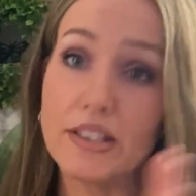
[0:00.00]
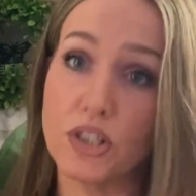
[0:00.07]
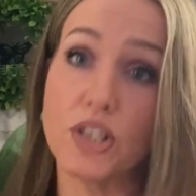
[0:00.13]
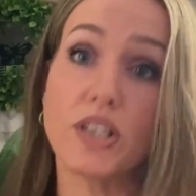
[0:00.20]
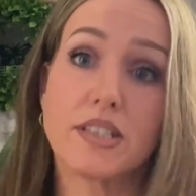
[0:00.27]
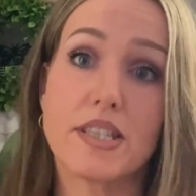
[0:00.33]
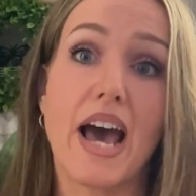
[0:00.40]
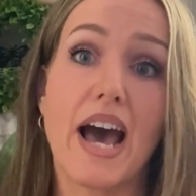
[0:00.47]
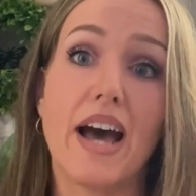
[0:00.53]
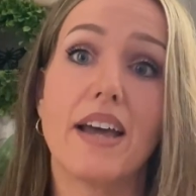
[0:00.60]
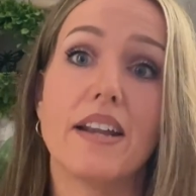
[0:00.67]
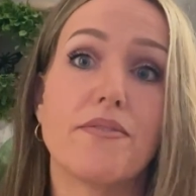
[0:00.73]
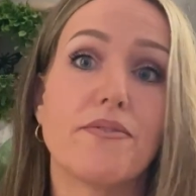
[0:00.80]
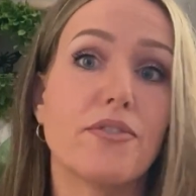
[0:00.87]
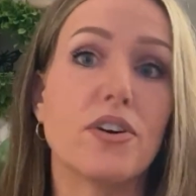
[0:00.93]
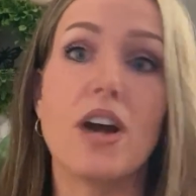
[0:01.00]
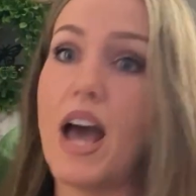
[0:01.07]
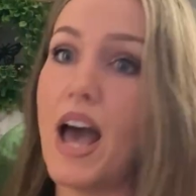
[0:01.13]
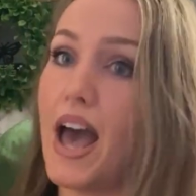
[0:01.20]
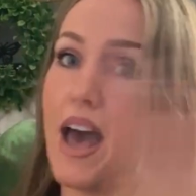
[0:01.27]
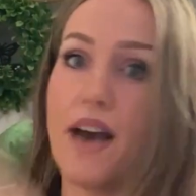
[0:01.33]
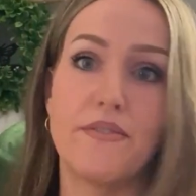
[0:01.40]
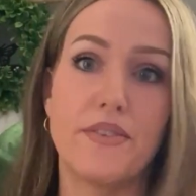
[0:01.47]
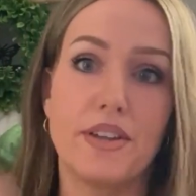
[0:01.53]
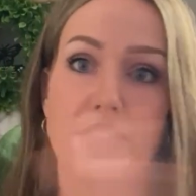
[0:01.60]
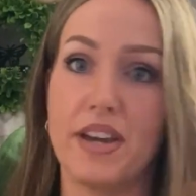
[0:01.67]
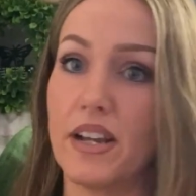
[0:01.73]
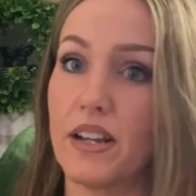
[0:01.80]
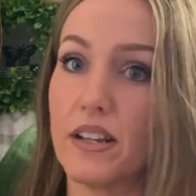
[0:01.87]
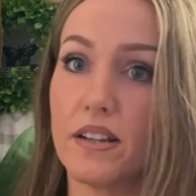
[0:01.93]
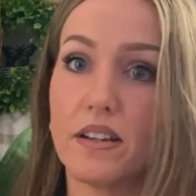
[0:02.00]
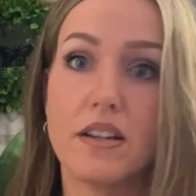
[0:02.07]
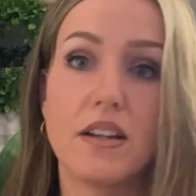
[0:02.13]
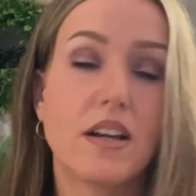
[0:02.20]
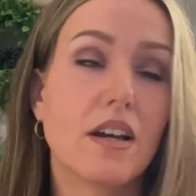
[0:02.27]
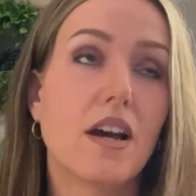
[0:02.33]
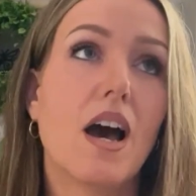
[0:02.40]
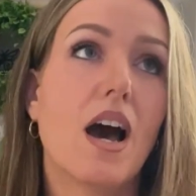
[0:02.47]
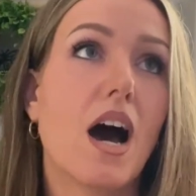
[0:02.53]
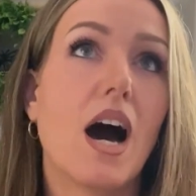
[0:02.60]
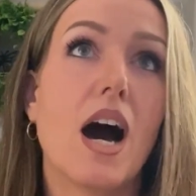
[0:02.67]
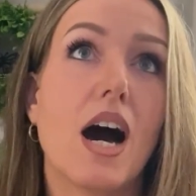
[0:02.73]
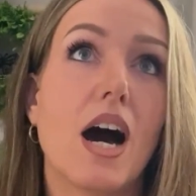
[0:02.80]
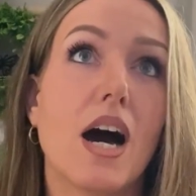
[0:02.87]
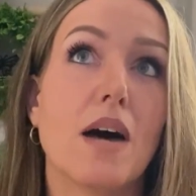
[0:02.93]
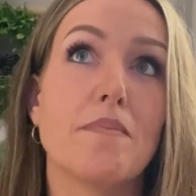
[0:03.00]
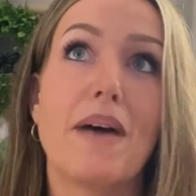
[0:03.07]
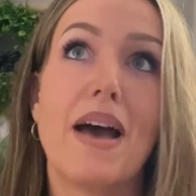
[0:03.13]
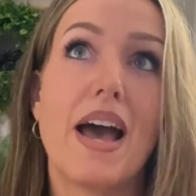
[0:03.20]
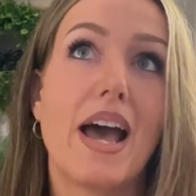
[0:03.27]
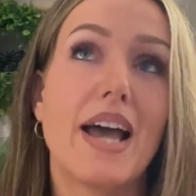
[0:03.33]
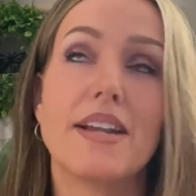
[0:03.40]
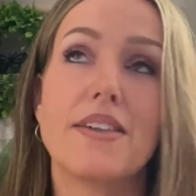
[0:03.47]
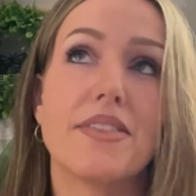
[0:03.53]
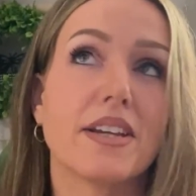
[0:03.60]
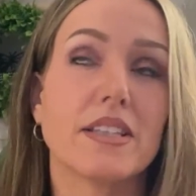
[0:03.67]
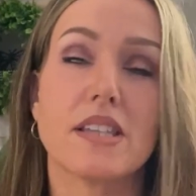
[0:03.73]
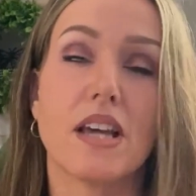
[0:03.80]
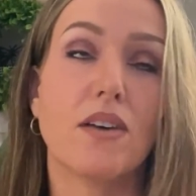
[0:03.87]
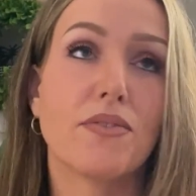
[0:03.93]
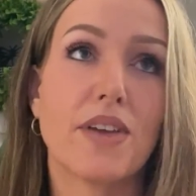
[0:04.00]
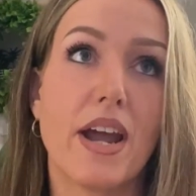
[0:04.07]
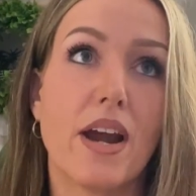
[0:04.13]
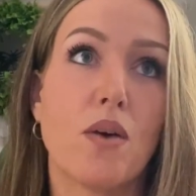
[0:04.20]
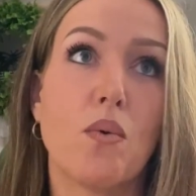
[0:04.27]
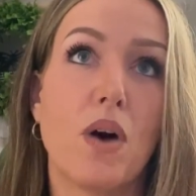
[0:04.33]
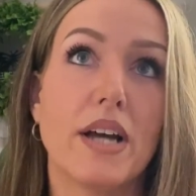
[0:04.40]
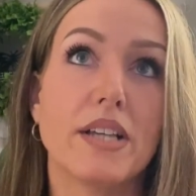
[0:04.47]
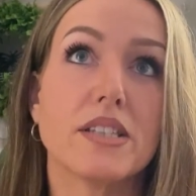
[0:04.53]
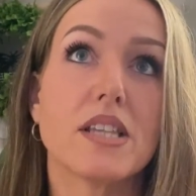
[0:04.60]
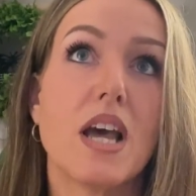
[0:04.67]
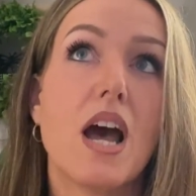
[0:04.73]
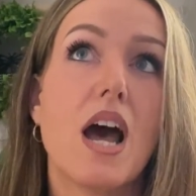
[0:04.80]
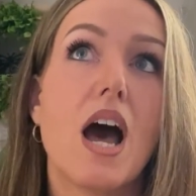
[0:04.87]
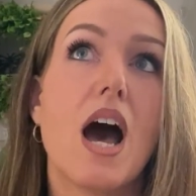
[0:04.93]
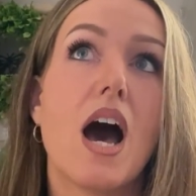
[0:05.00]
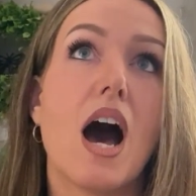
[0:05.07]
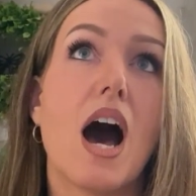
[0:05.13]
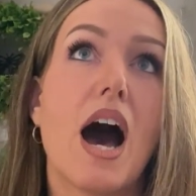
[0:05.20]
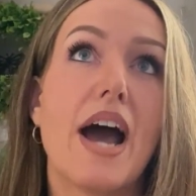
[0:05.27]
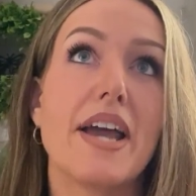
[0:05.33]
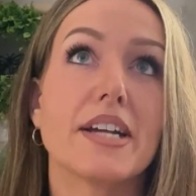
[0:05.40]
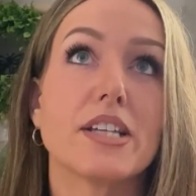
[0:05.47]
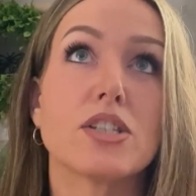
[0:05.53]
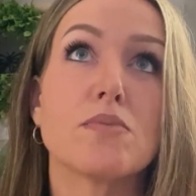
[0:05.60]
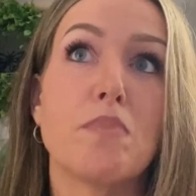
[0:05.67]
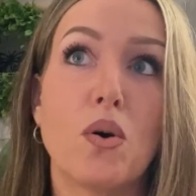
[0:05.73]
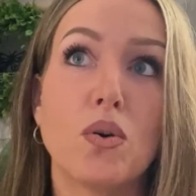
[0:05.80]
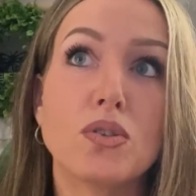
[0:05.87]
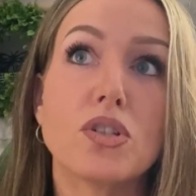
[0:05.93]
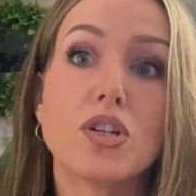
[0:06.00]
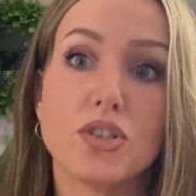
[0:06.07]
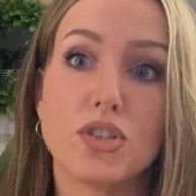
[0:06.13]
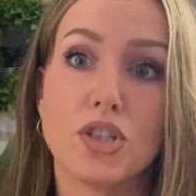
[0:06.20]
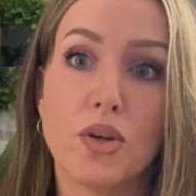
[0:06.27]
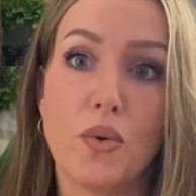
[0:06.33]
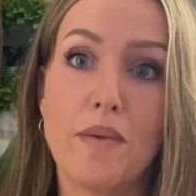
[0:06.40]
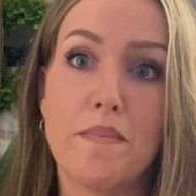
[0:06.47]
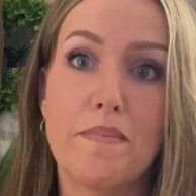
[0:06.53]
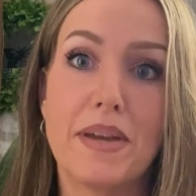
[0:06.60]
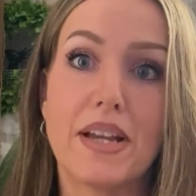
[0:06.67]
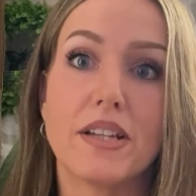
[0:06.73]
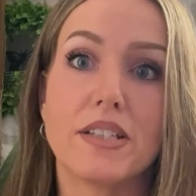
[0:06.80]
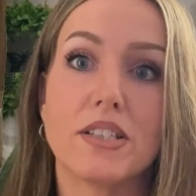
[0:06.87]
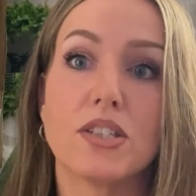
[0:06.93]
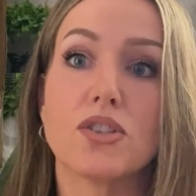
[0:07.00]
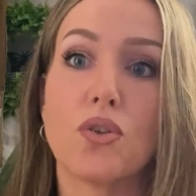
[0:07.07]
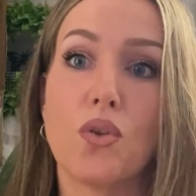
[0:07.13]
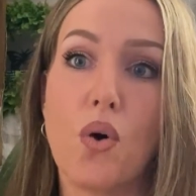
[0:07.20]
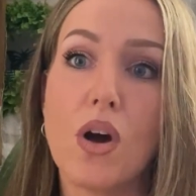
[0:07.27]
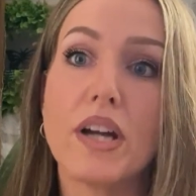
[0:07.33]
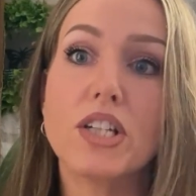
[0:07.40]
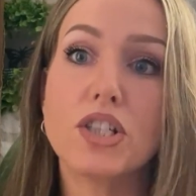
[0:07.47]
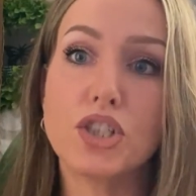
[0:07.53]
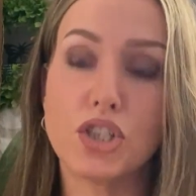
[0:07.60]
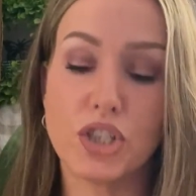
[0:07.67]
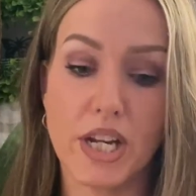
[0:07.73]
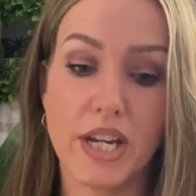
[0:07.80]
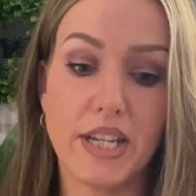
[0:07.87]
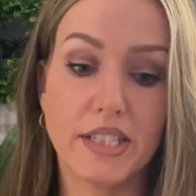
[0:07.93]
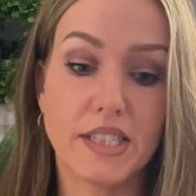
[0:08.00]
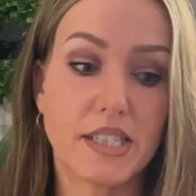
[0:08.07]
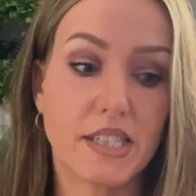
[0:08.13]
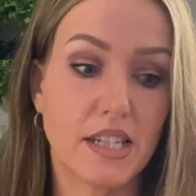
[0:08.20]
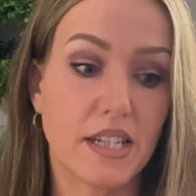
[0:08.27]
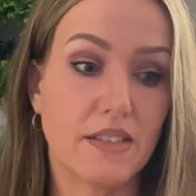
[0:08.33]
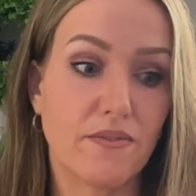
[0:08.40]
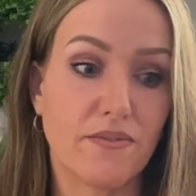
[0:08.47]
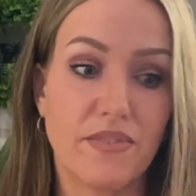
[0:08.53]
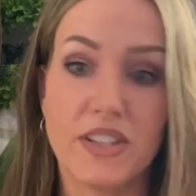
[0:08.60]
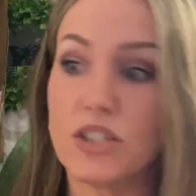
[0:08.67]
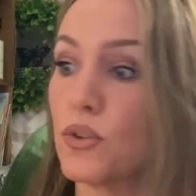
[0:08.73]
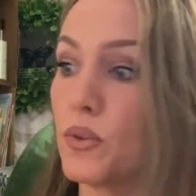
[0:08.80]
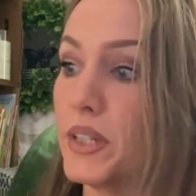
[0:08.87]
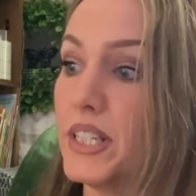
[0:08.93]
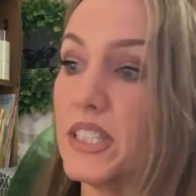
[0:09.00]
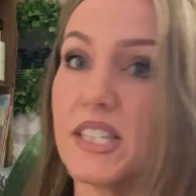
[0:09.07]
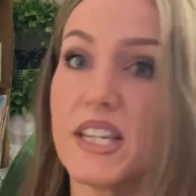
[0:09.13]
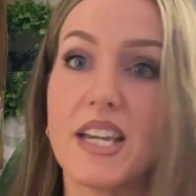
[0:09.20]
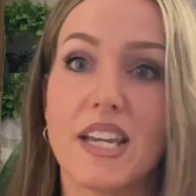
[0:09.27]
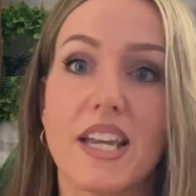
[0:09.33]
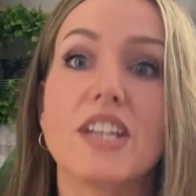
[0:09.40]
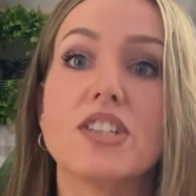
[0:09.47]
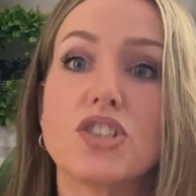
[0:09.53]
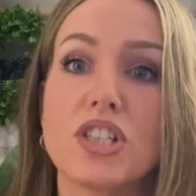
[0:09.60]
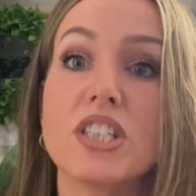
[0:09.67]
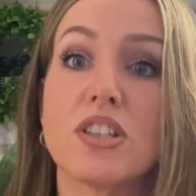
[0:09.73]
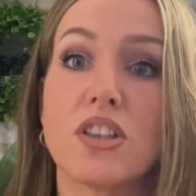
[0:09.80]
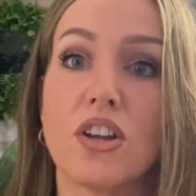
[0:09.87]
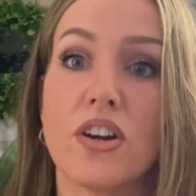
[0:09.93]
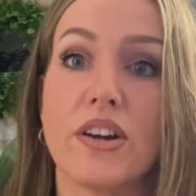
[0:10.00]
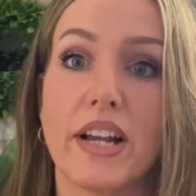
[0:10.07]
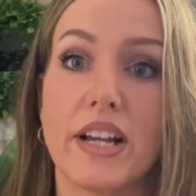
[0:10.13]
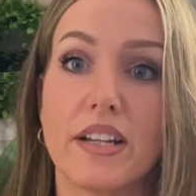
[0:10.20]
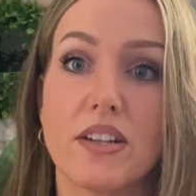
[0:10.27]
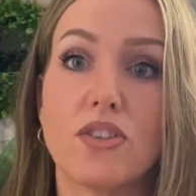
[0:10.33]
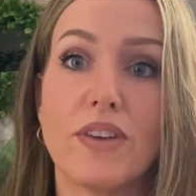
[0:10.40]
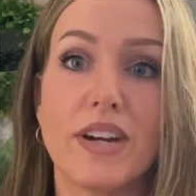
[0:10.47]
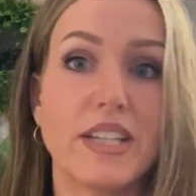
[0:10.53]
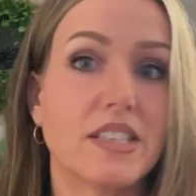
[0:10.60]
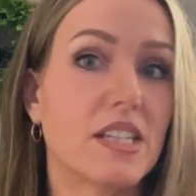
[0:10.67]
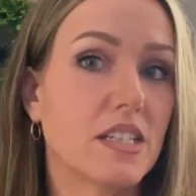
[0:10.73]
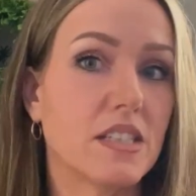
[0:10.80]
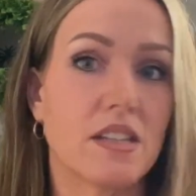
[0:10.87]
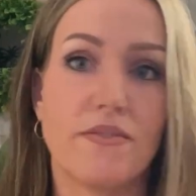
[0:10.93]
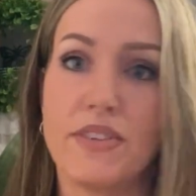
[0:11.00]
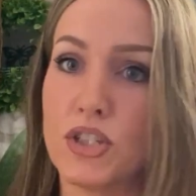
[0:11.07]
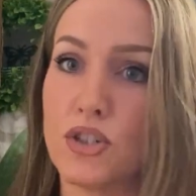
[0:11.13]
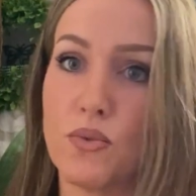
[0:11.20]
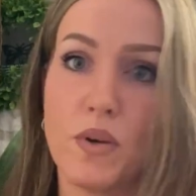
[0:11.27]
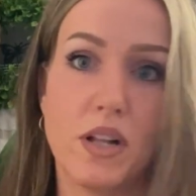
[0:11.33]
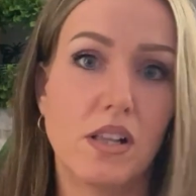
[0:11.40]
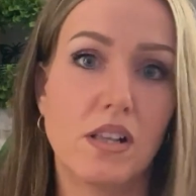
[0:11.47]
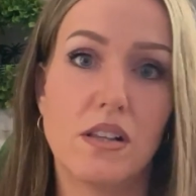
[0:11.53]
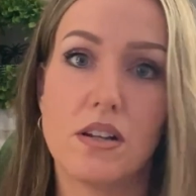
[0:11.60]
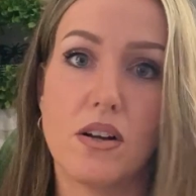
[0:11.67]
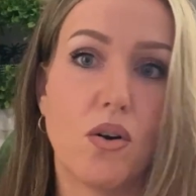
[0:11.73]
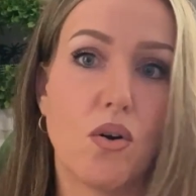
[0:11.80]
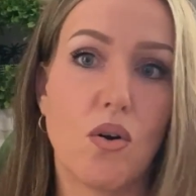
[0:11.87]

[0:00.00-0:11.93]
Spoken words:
not just that, for everything, anything self-care wise. I expose her to it because as long as she's visually seeing it, she's learning. Gracie is a visual